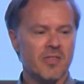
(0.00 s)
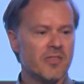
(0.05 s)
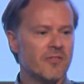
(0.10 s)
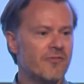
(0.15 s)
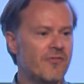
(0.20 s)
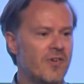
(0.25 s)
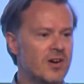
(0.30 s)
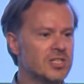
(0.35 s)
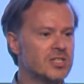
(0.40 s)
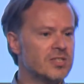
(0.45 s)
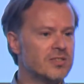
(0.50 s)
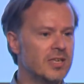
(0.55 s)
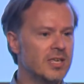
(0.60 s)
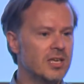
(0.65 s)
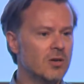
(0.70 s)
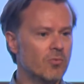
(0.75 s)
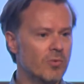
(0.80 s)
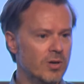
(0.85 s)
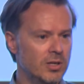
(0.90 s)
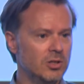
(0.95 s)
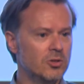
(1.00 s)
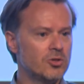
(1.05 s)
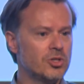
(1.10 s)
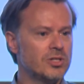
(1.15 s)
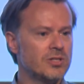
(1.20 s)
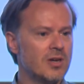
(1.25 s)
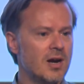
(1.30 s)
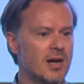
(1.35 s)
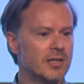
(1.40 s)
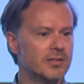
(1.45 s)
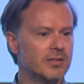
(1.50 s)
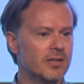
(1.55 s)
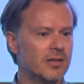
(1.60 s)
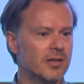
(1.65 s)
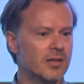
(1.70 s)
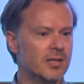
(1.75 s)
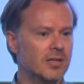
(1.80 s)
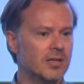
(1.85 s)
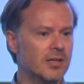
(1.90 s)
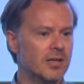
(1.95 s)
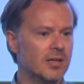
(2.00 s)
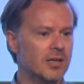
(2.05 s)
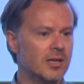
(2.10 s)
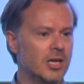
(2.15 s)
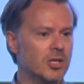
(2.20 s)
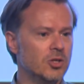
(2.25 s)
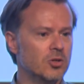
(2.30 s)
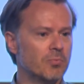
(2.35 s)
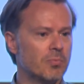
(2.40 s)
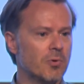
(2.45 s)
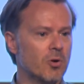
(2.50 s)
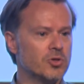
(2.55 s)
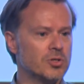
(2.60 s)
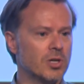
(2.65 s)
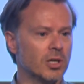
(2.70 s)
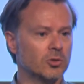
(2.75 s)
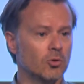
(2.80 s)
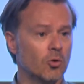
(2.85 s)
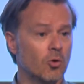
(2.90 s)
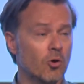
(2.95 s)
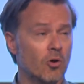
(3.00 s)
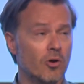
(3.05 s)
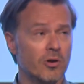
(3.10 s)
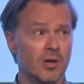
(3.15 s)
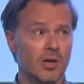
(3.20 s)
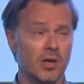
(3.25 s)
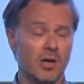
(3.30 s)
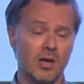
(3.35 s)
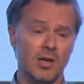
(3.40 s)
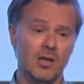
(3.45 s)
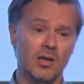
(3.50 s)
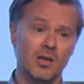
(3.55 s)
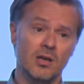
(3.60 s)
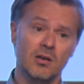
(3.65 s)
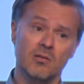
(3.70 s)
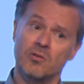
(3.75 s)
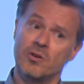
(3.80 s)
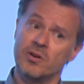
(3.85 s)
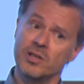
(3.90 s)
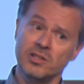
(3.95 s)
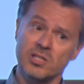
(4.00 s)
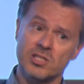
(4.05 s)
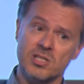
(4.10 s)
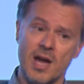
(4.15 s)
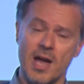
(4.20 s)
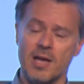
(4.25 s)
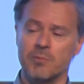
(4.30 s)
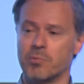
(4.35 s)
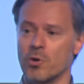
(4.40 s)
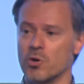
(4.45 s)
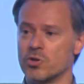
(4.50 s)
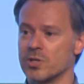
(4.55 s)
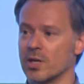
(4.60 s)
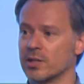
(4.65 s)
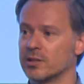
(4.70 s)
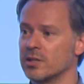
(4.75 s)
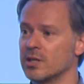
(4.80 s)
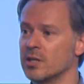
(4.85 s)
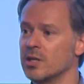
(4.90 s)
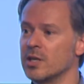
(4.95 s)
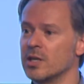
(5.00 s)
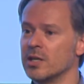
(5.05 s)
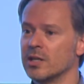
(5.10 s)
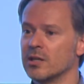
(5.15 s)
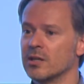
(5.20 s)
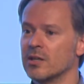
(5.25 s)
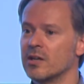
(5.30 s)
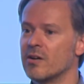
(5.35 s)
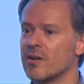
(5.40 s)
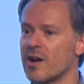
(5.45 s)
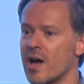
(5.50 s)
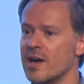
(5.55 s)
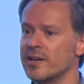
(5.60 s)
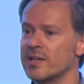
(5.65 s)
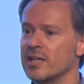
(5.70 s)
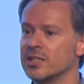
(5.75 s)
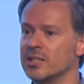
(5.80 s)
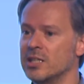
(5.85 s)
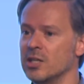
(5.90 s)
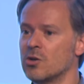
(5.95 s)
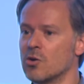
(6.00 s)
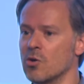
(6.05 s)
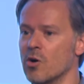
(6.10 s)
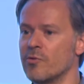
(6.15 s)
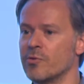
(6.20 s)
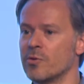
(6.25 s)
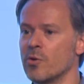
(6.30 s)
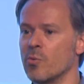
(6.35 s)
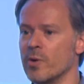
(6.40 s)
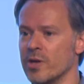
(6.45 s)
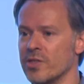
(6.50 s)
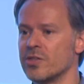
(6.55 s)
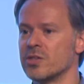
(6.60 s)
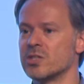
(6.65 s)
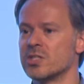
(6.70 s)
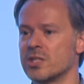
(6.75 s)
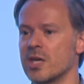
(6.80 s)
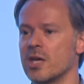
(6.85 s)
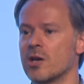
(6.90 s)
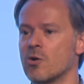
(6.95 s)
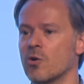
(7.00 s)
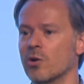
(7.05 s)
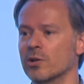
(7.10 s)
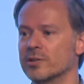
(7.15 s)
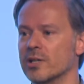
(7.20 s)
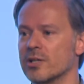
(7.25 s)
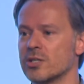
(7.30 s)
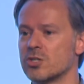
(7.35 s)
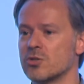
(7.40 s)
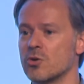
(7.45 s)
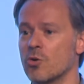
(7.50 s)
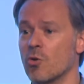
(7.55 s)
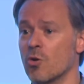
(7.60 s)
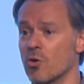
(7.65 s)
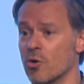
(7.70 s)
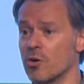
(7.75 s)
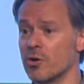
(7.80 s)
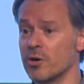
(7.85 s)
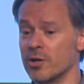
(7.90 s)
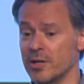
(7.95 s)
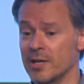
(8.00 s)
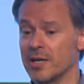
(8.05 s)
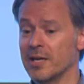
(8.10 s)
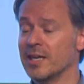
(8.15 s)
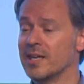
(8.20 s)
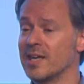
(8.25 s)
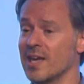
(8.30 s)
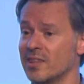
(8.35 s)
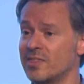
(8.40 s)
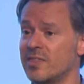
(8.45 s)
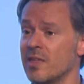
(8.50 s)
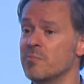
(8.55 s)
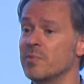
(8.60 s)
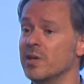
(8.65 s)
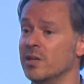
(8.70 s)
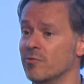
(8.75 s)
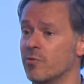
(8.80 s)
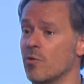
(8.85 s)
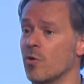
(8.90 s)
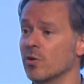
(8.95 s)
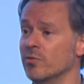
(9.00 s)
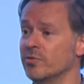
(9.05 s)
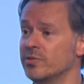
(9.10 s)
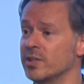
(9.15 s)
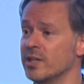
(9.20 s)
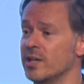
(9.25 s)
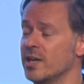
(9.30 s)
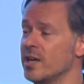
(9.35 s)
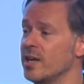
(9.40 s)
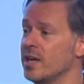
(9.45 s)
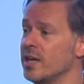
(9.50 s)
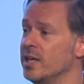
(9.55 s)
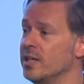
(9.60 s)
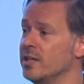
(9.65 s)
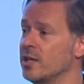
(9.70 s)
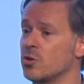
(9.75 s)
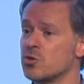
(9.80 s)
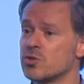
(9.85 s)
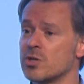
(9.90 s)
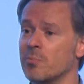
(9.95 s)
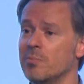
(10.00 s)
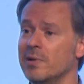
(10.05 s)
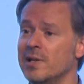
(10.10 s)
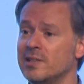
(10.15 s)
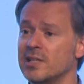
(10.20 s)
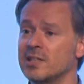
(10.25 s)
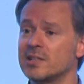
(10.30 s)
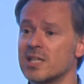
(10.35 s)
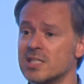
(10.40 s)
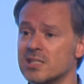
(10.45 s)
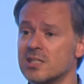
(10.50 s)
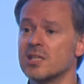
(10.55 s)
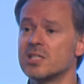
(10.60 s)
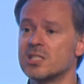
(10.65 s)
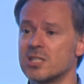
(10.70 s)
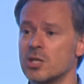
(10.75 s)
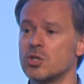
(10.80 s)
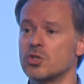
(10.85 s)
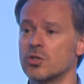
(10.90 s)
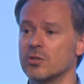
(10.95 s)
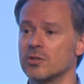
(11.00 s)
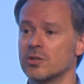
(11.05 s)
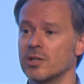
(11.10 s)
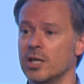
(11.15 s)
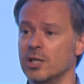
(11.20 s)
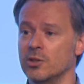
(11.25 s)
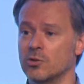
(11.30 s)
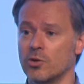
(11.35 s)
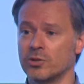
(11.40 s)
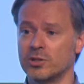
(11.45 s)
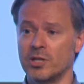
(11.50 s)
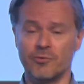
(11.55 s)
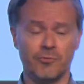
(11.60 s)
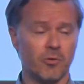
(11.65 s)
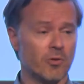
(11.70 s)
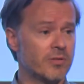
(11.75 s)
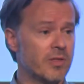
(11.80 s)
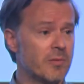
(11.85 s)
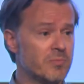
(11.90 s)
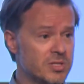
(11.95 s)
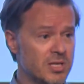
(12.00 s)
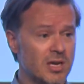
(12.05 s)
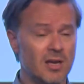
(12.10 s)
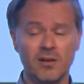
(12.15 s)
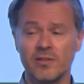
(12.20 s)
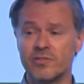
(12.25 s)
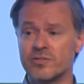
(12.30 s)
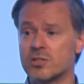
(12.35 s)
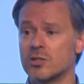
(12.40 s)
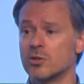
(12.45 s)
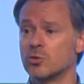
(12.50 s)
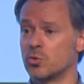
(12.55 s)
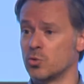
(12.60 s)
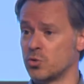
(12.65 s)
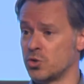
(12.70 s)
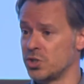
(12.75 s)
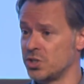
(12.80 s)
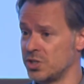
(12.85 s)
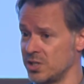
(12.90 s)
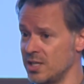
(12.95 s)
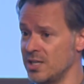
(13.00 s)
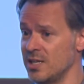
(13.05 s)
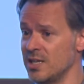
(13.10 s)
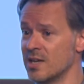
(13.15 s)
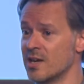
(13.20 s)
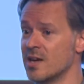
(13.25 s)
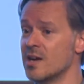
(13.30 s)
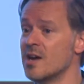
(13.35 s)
first thing when you start a new project or a redesign project, run a kickoff with stakeholders or get them involved in a usability testing session in order for themselves to see